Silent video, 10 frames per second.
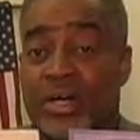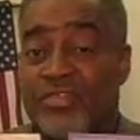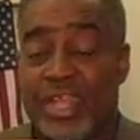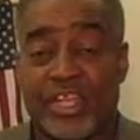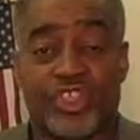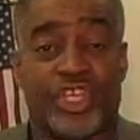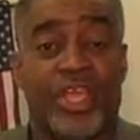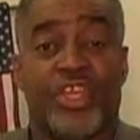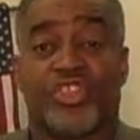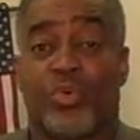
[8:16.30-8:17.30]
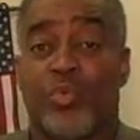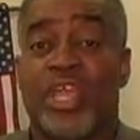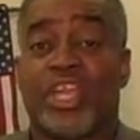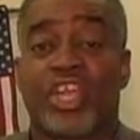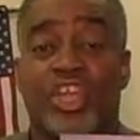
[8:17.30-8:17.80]
next year, so
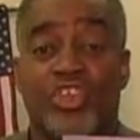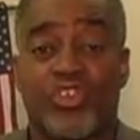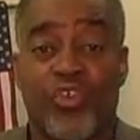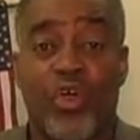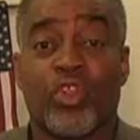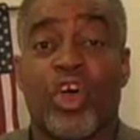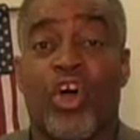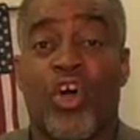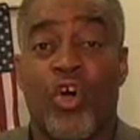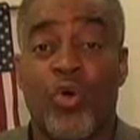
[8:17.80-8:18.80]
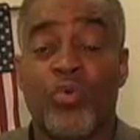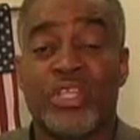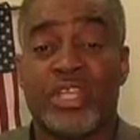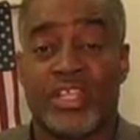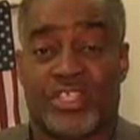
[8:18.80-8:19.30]
we can control our
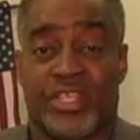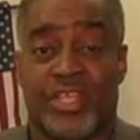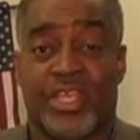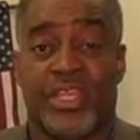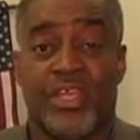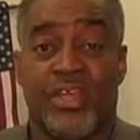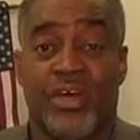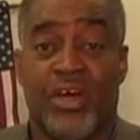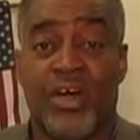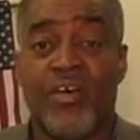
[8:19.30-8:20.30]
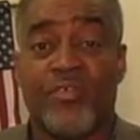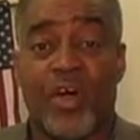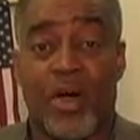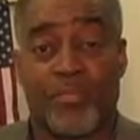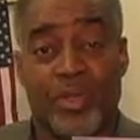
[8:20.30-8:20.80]
own destiny of
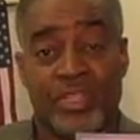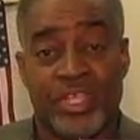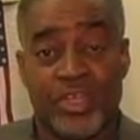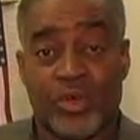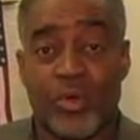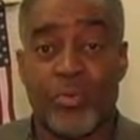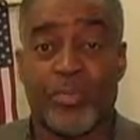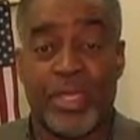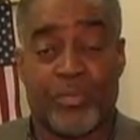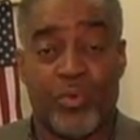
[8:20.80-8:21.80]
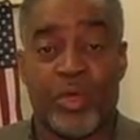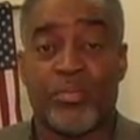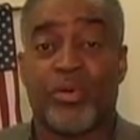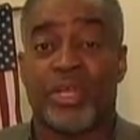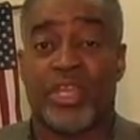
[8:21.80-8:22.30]
our political people we
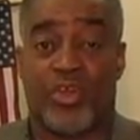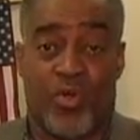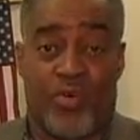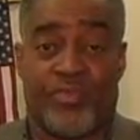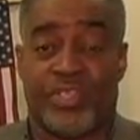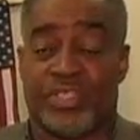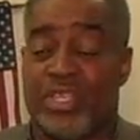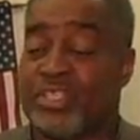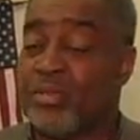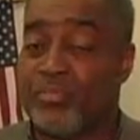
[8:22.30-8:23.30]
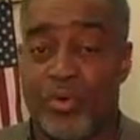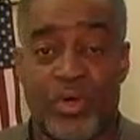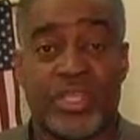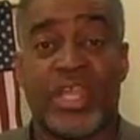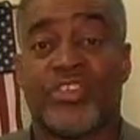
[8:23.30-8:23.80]
put in office. It's
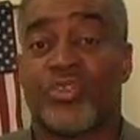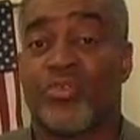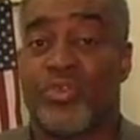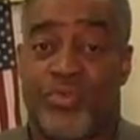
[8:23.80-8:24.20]
important that you do